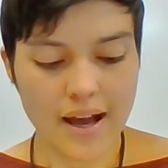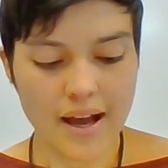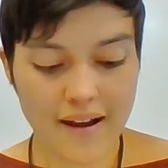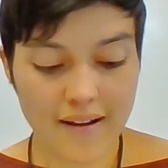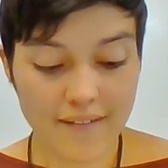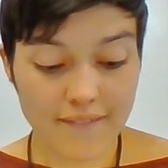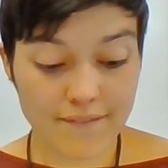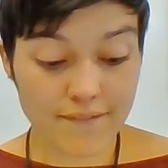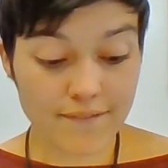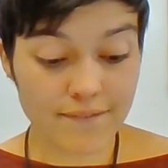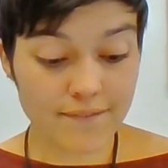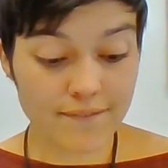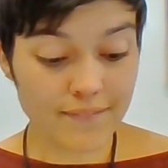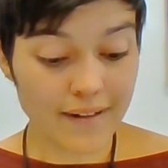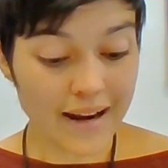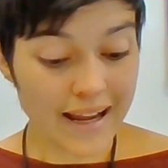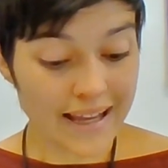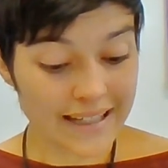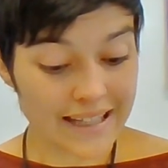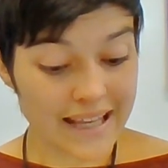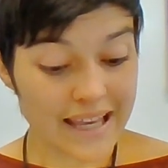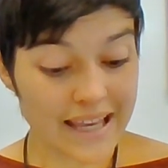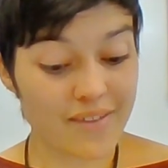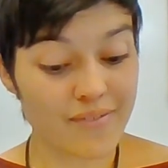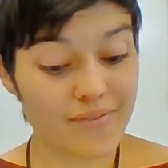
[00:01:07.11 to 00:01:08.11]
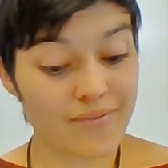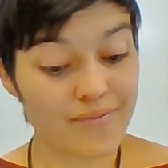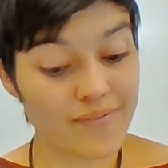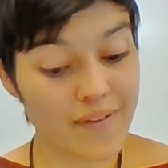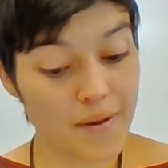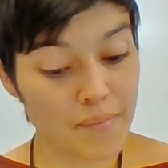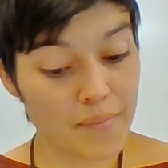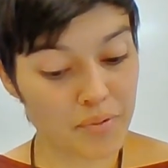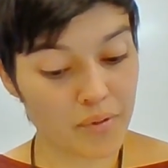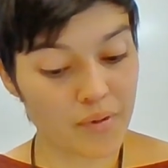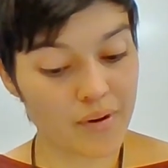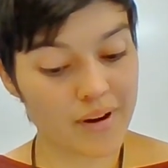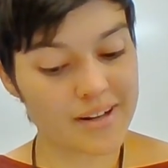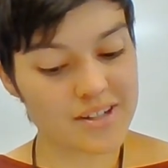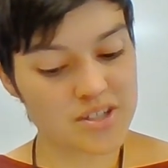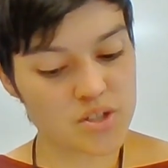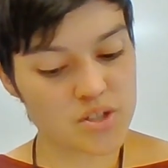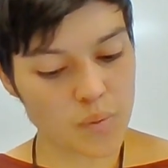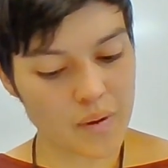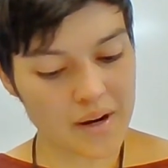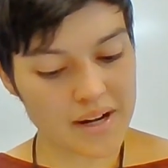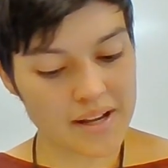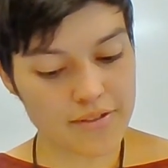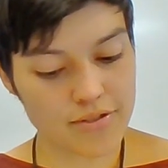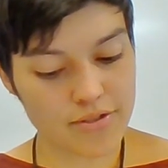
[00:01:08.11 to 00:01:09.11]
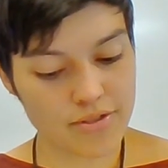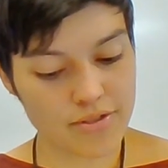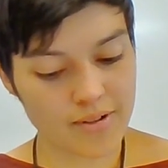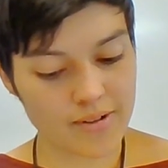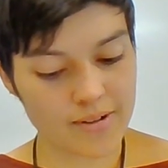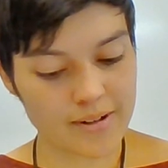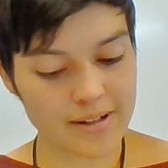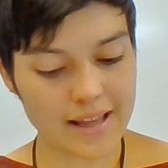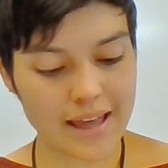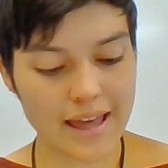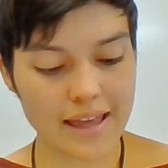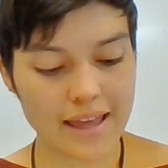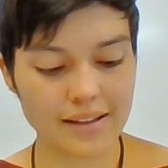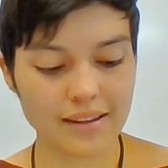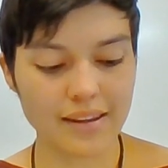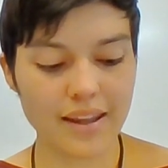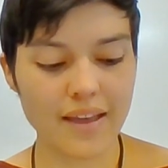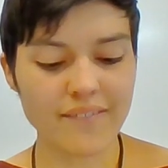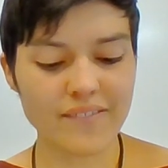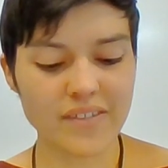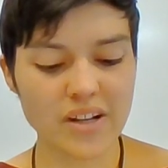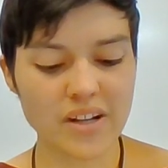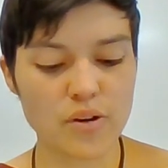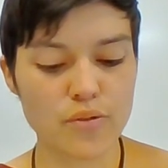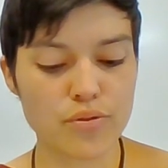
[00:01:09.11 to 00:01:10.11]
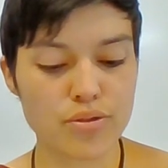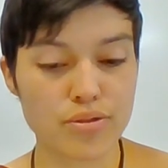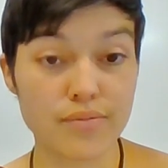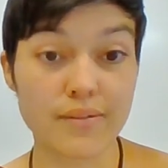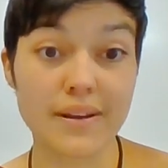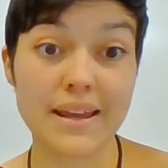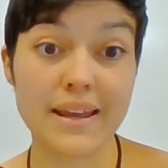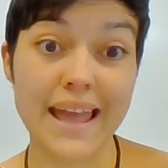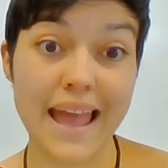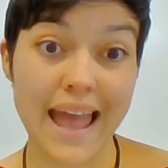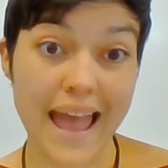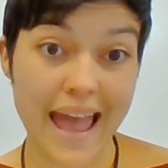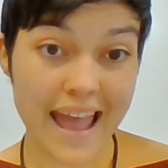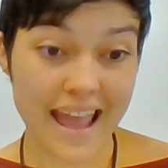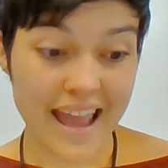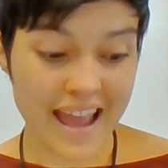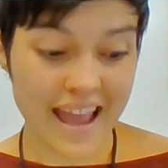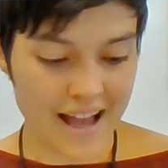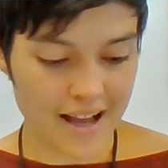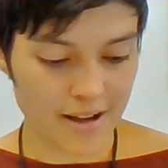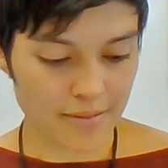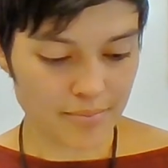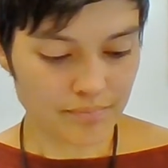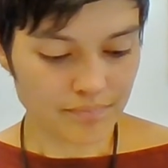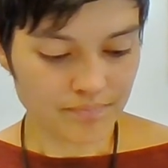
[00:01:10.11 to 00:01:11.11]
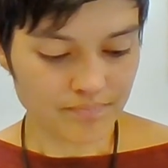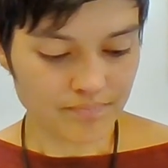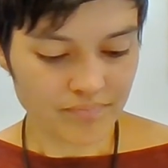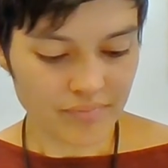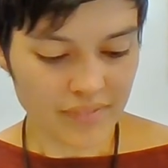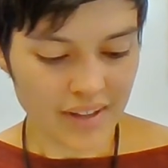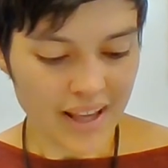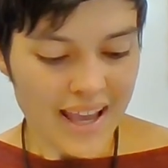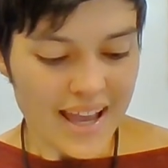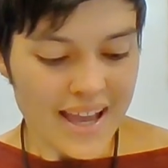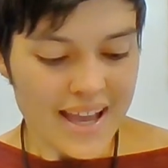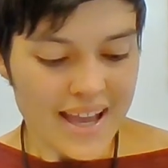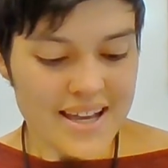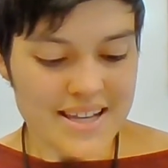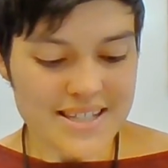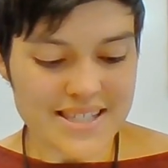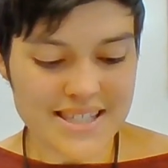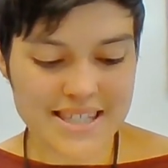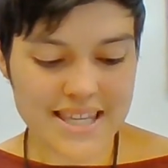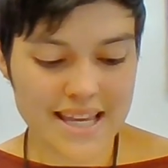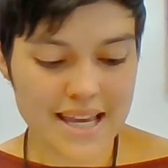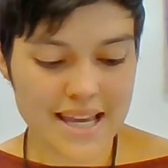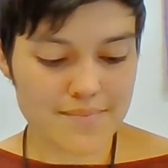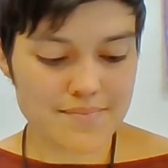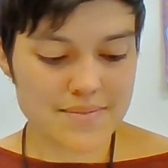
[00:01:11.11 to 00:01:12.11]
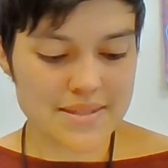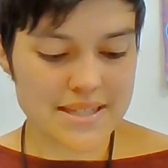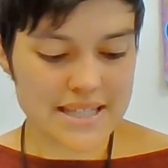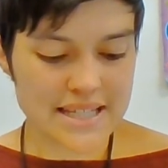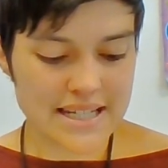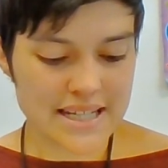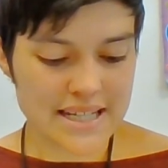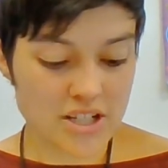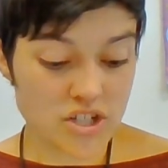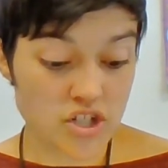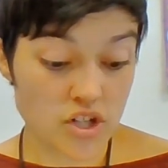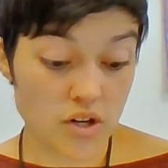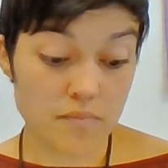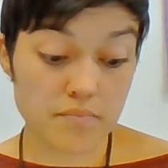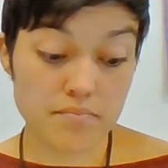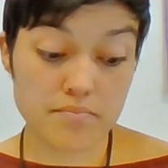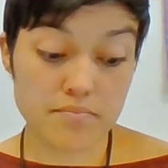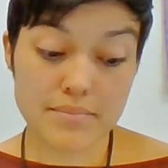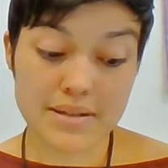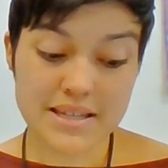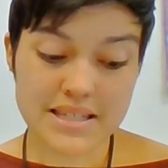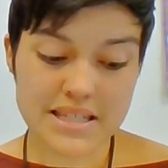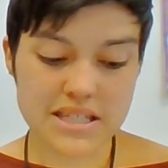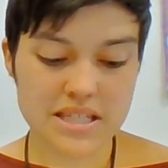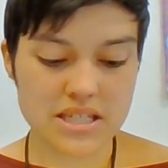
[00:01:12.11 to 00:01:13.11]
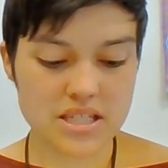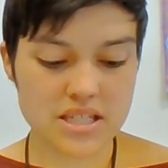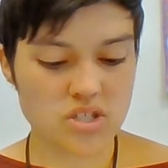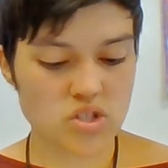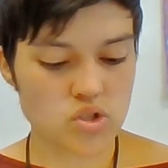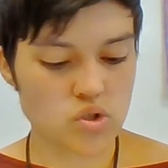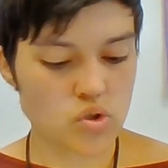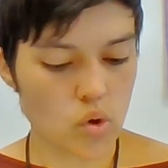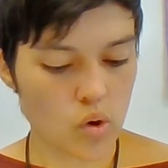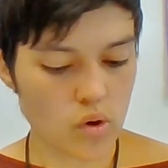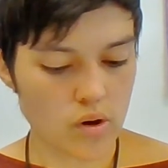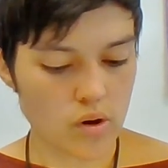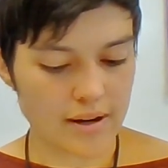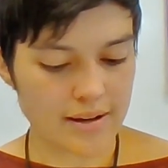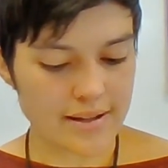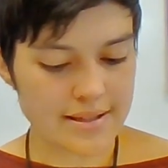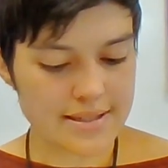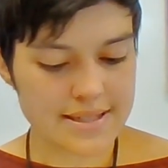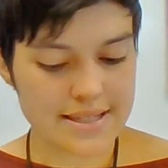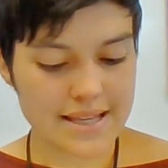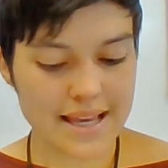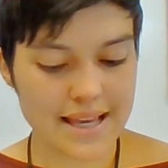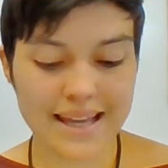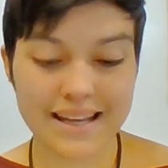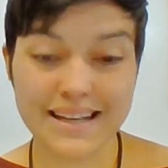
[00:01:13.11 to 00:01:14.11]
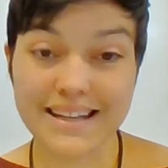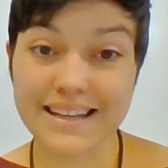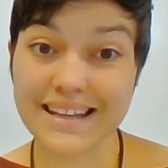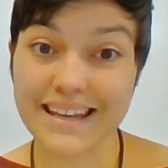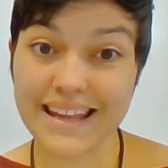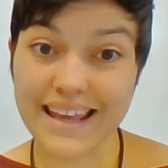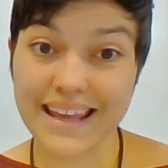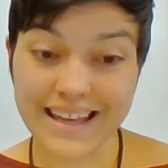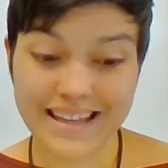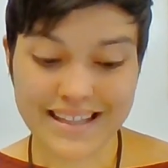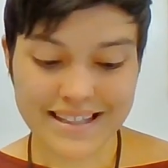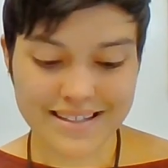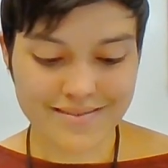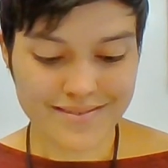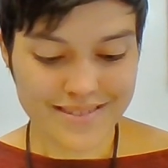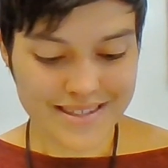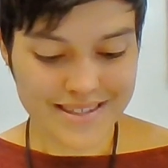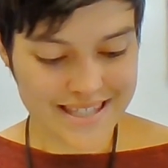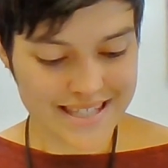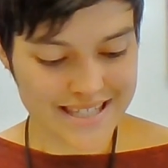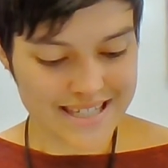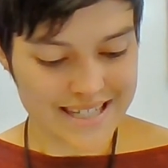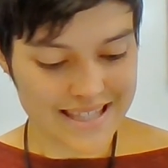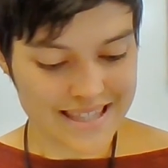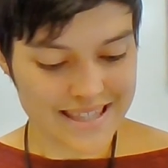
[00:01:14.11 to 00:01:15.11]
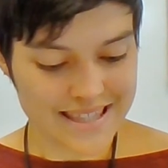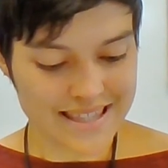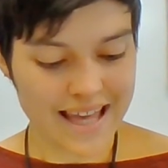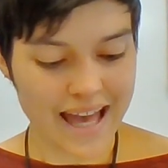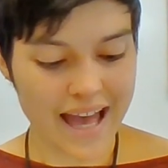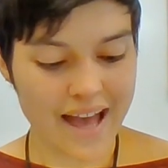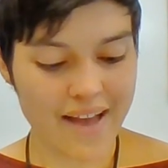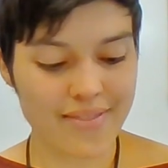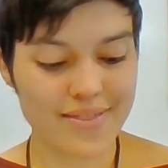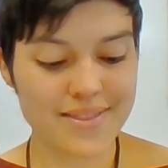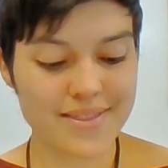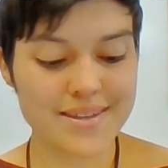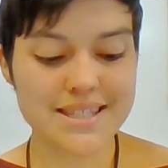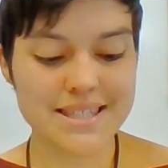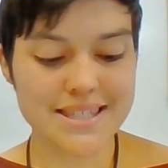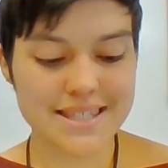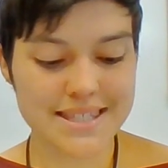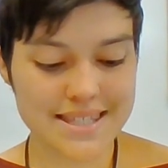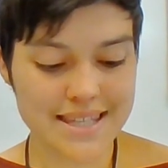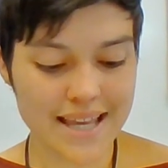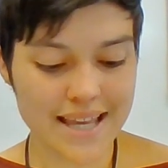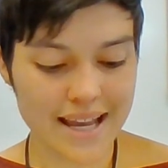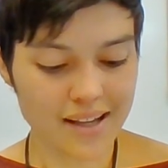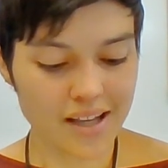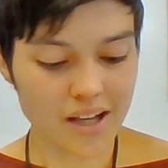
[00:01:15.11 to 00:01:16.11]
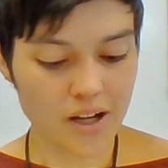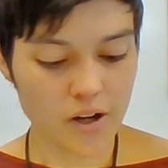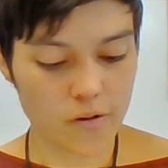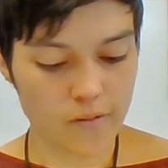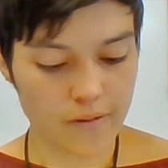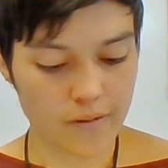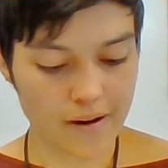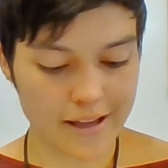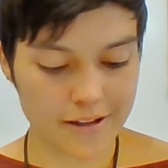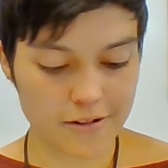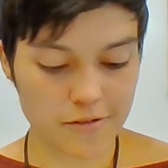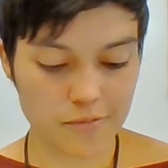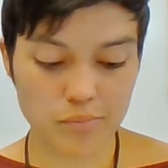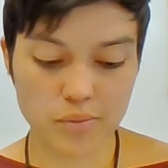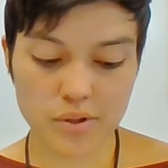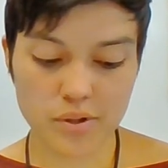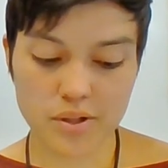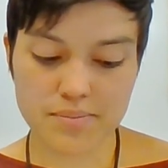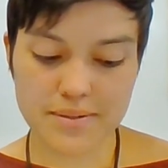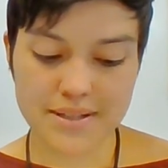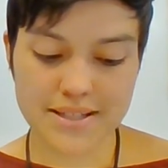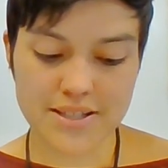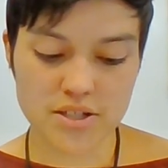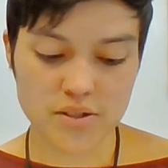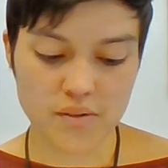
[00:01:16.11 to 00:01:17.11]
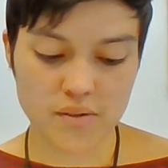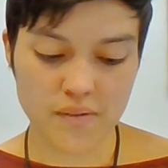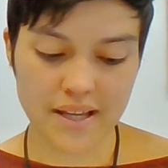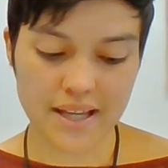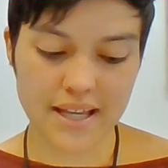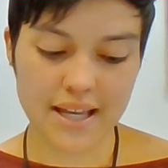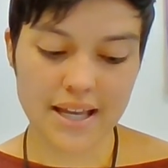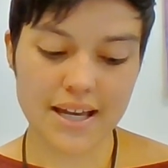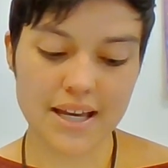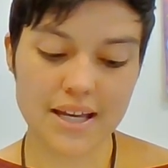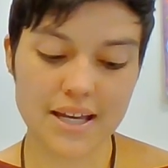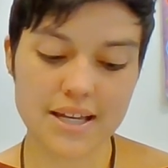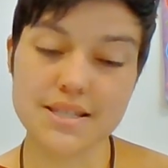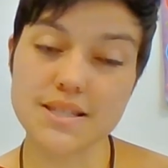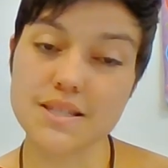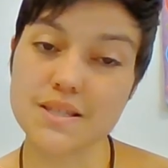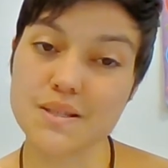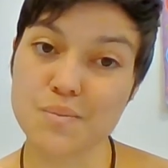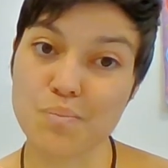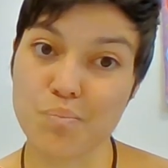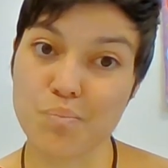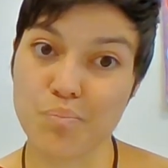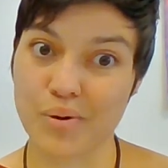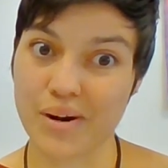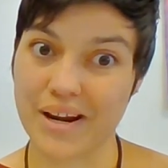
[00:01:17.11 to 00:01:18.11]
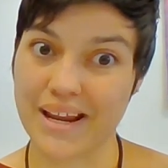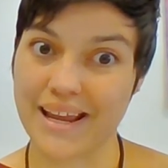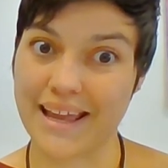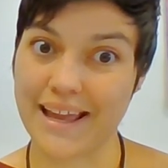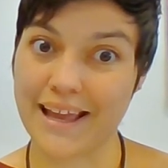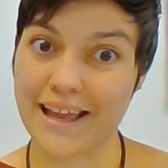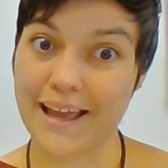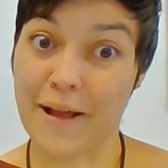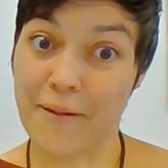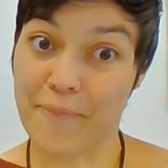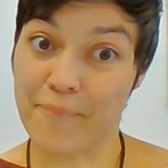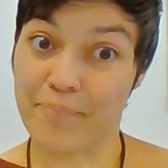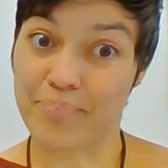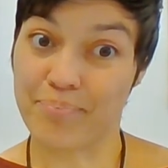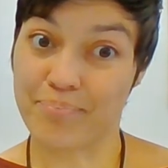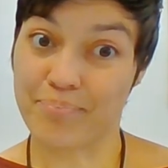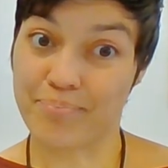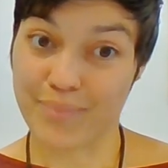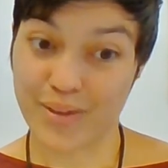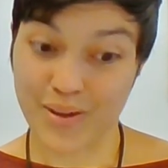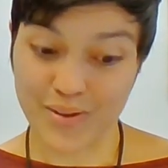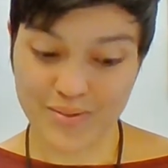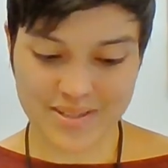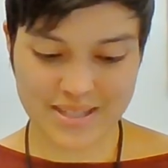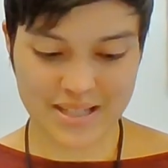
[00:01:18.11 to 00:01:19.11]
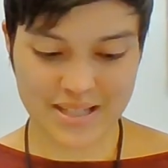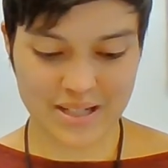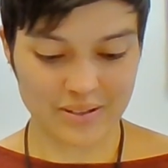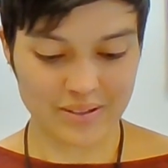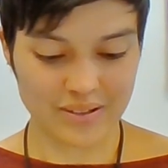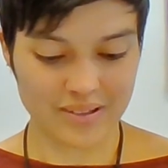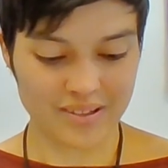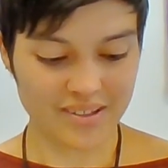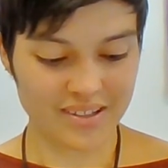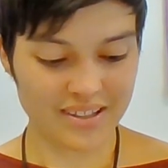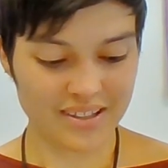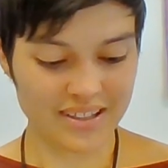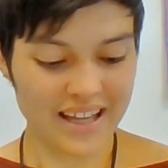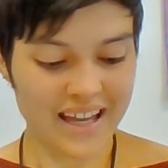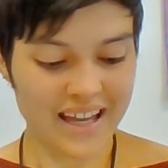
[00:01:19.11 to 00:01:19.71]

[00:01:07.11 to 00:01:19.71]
On Friday, February 23rd at 11:03 a.m., Sam's teacher, Mrs. Norris, announced that the second grade would be doing a spring musical.